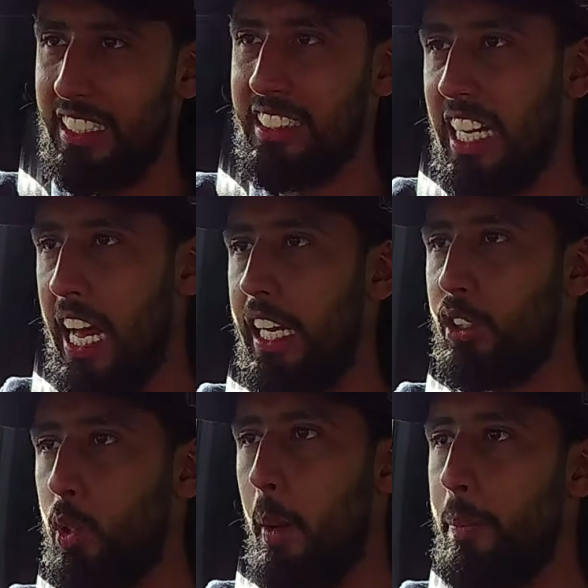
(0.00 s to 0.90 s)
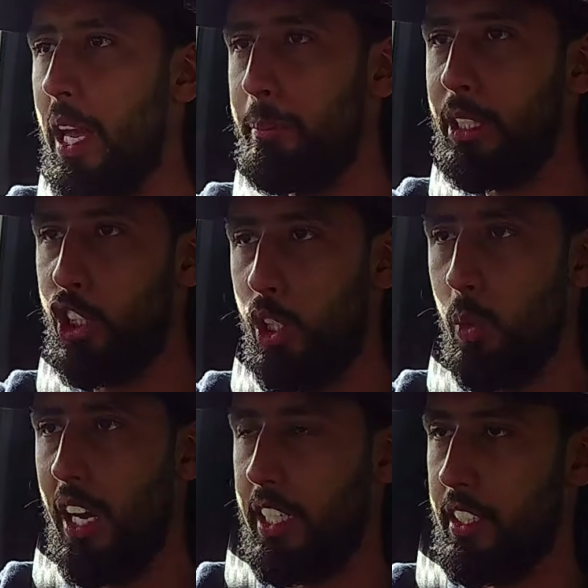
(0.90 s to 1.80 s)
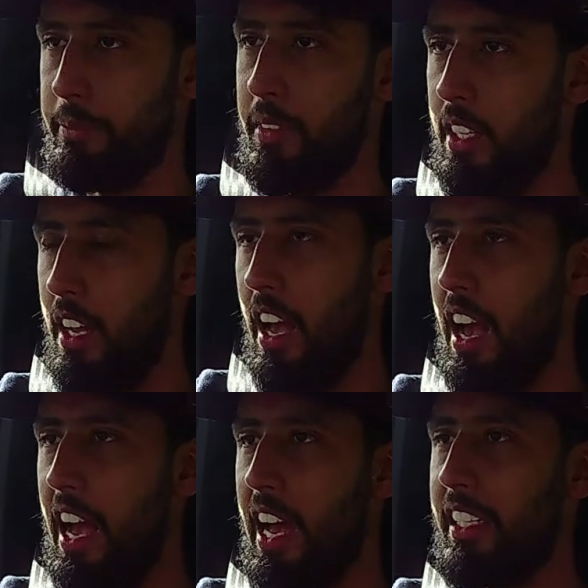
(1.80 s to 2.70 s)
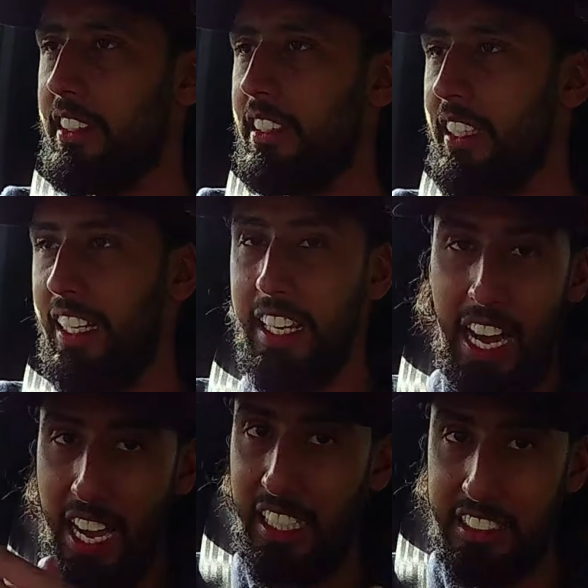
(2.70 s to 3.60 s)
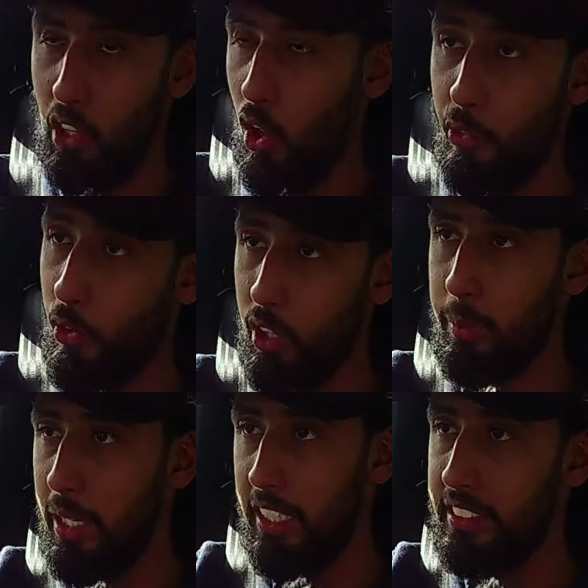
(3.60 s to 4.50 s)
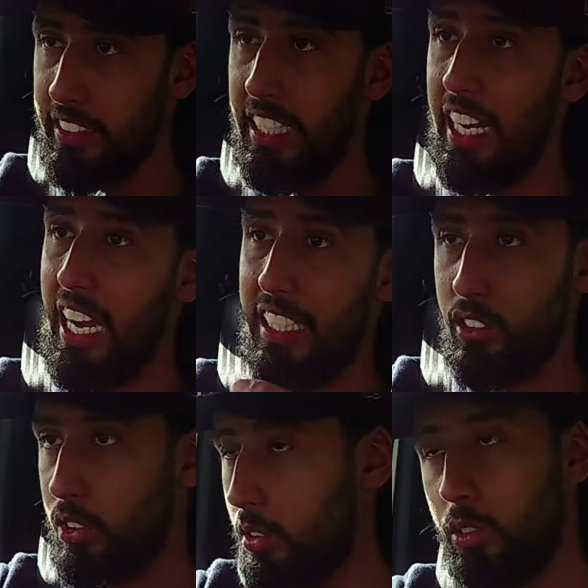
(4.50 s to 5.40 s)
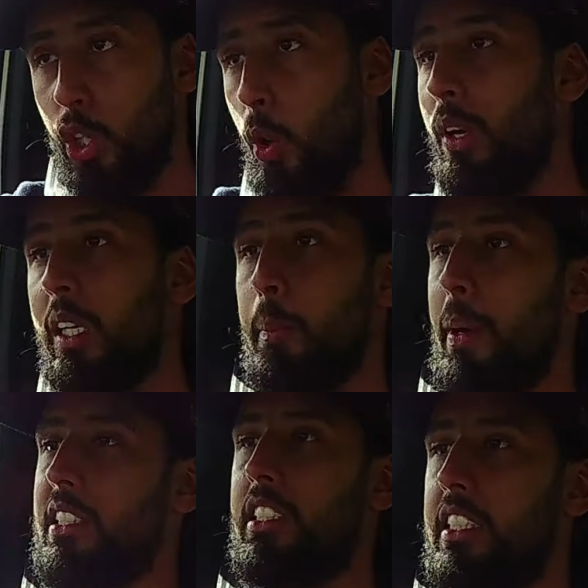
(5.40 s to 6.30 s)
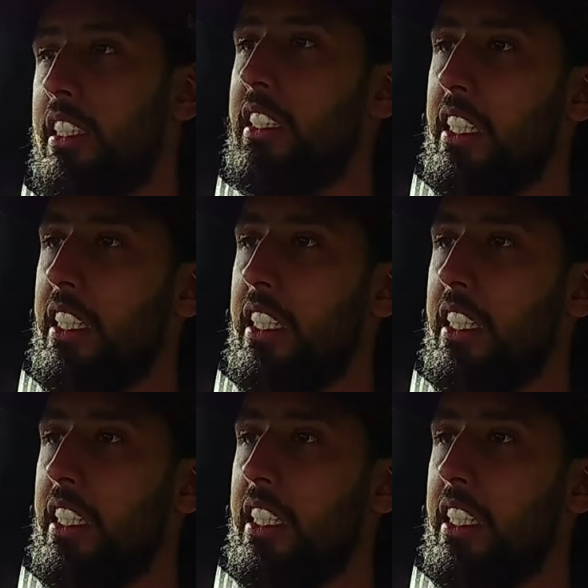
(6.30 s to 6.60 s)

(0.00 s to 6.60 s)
this car to a baby G-Wagon, and it has off-road ability, it has towing capacity,